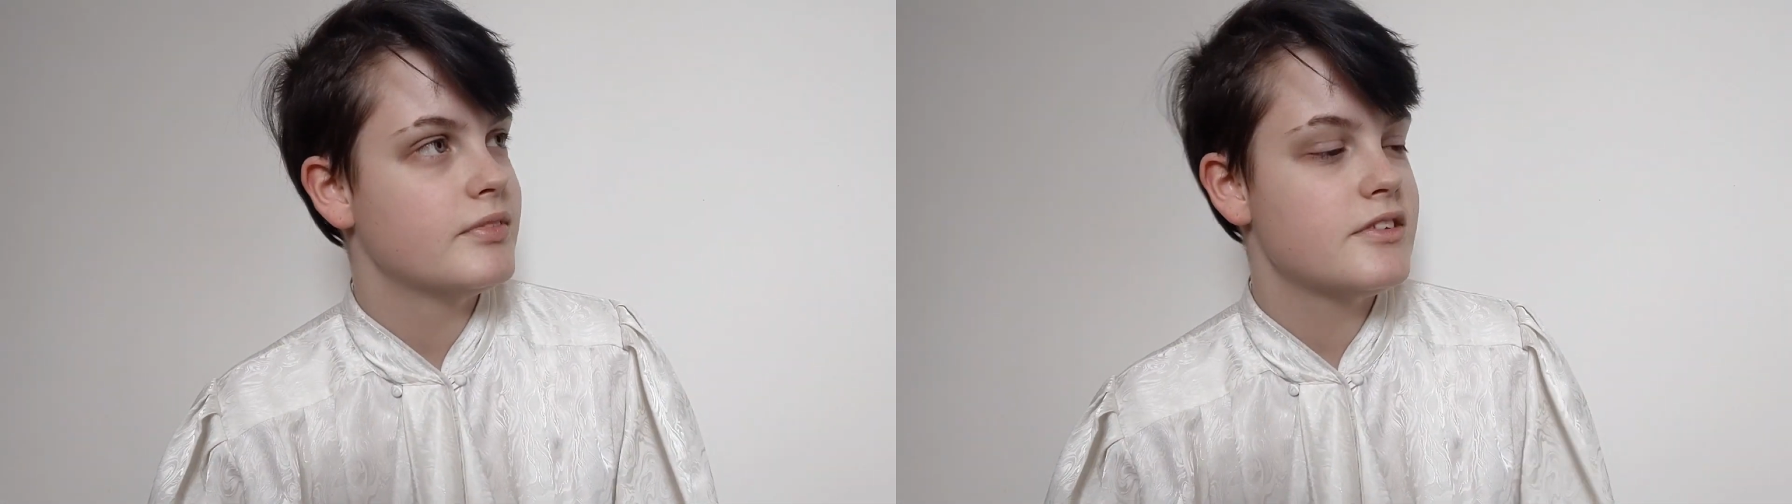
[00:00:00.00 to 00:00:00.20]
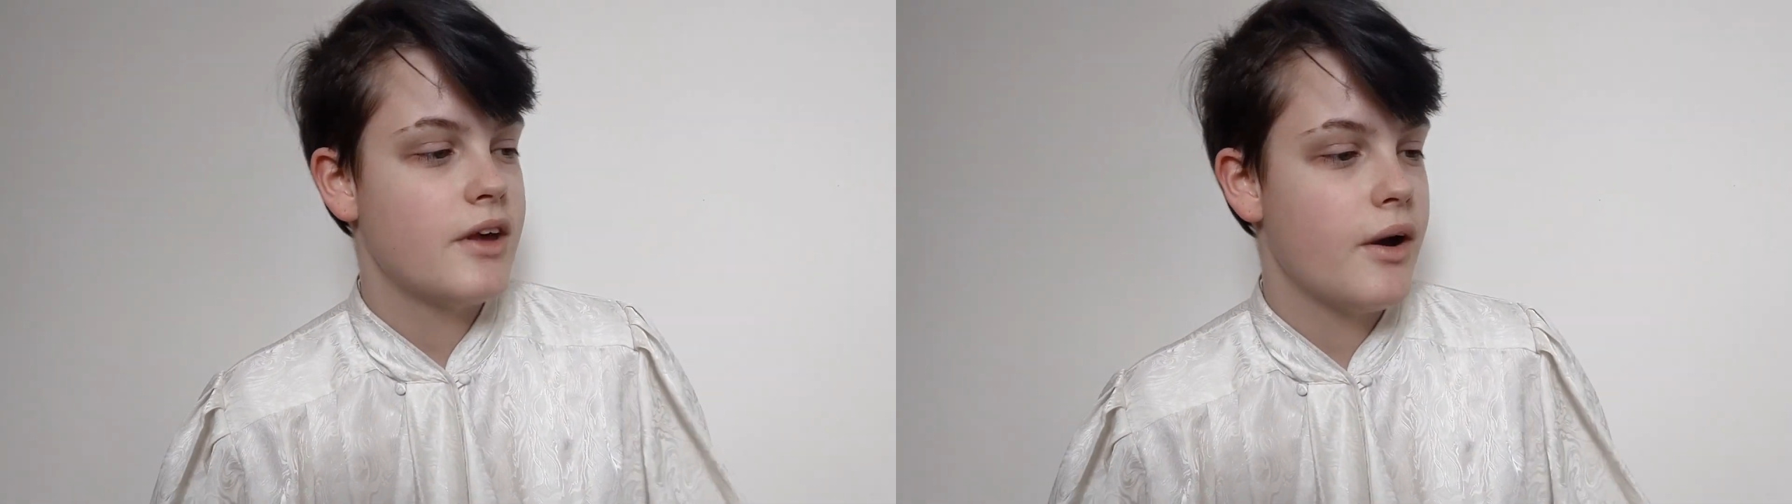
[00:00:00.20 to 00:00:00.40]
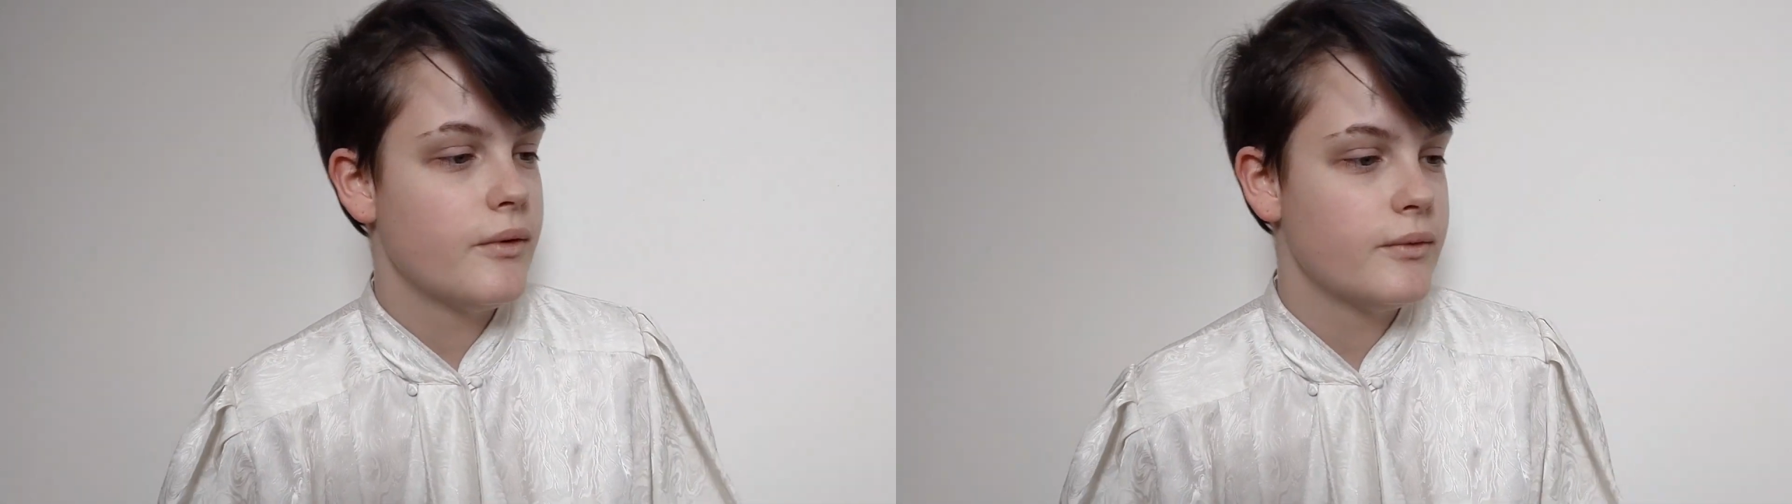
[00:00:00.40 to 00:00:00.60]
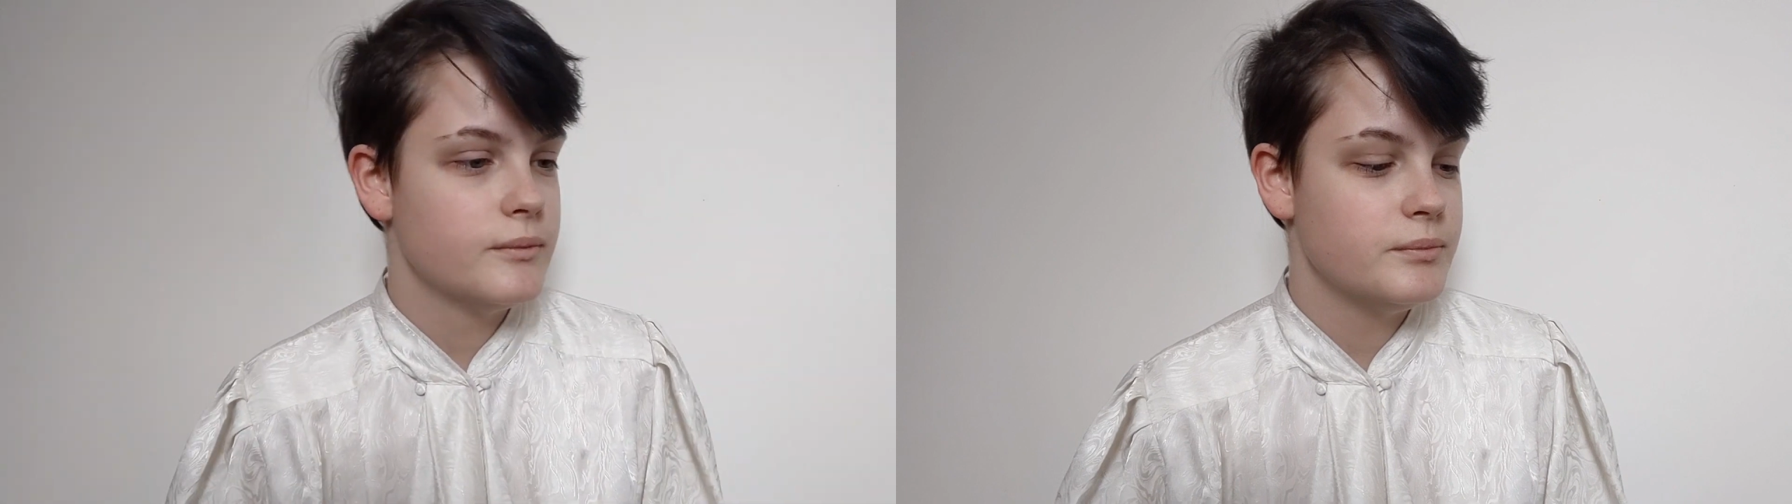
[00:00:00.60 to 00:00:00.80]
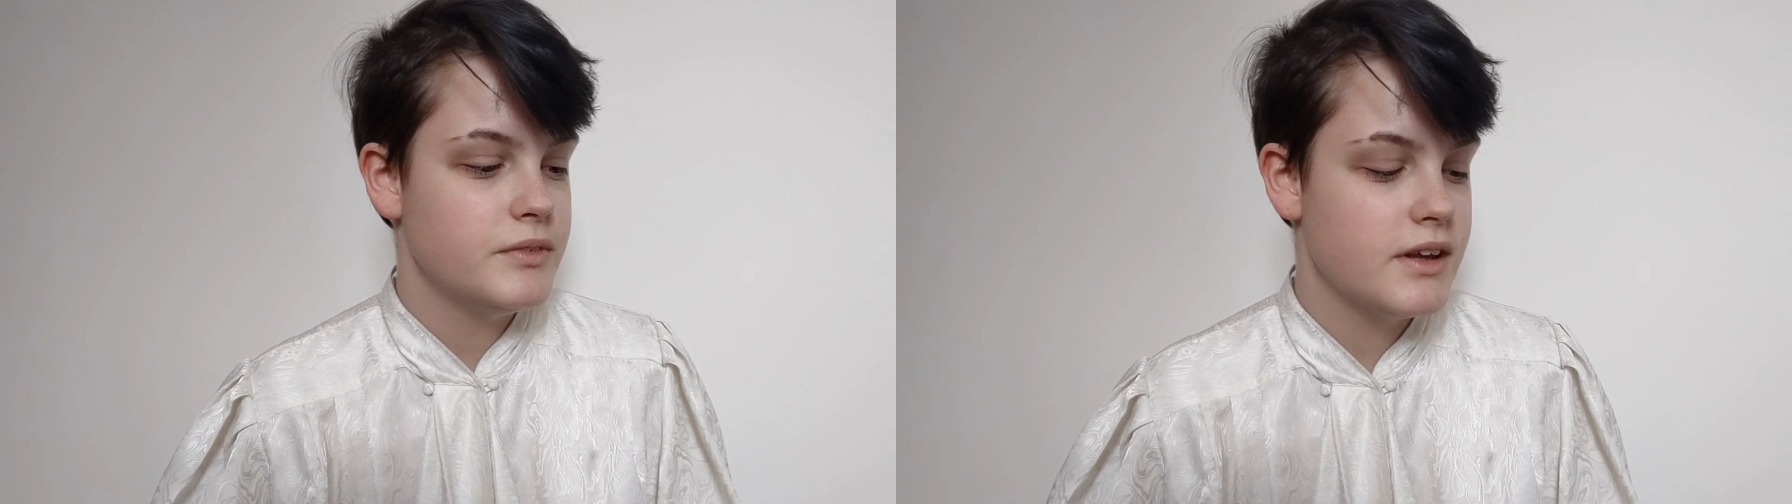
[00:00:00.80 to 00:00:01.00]
so
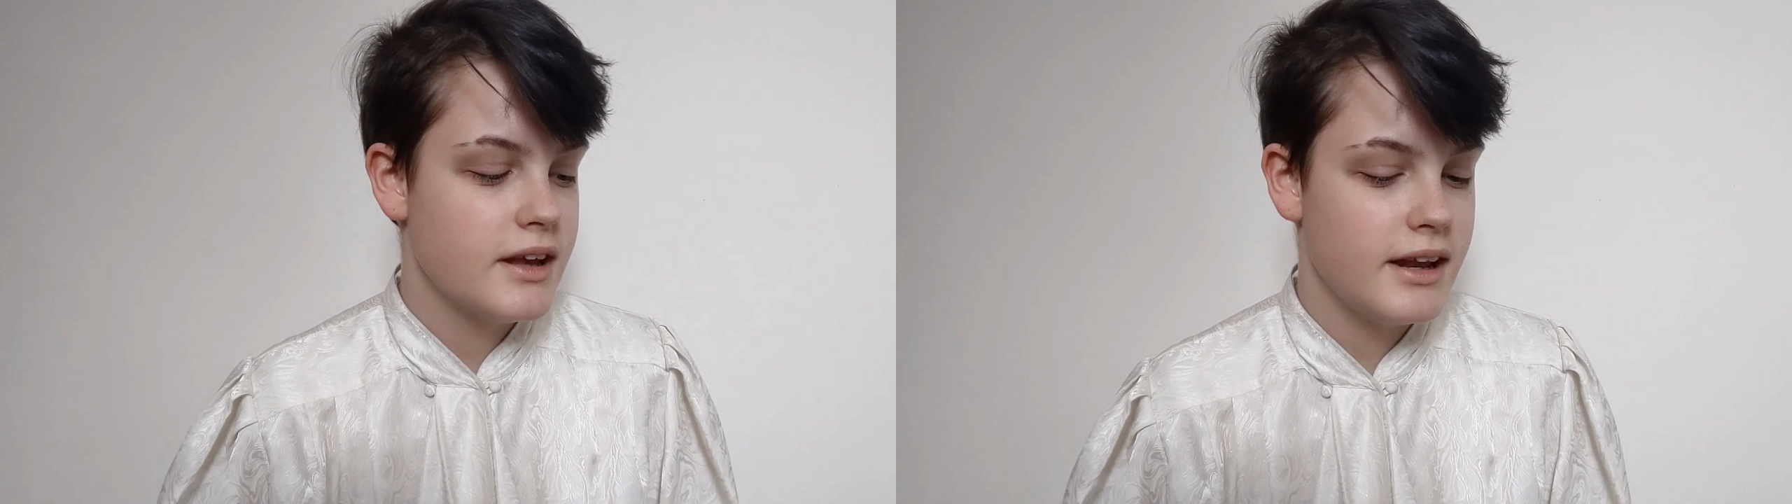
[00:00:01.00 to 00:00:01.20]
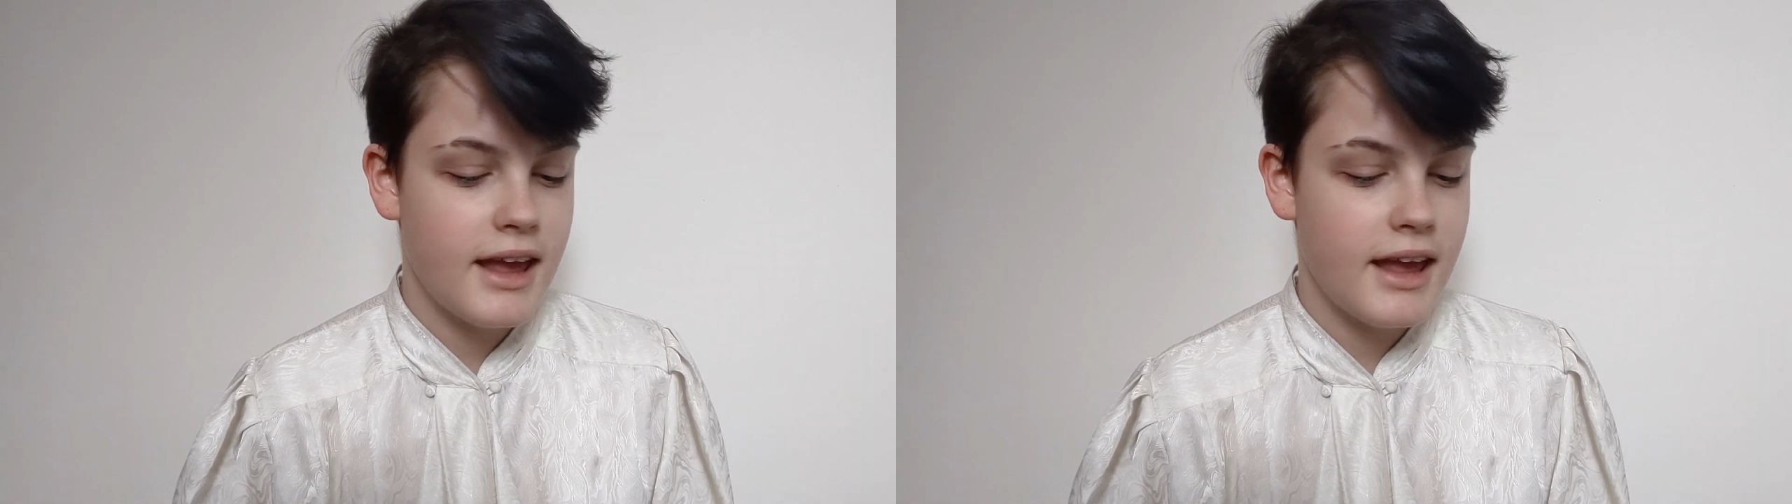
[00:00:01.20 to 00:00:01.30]
you're going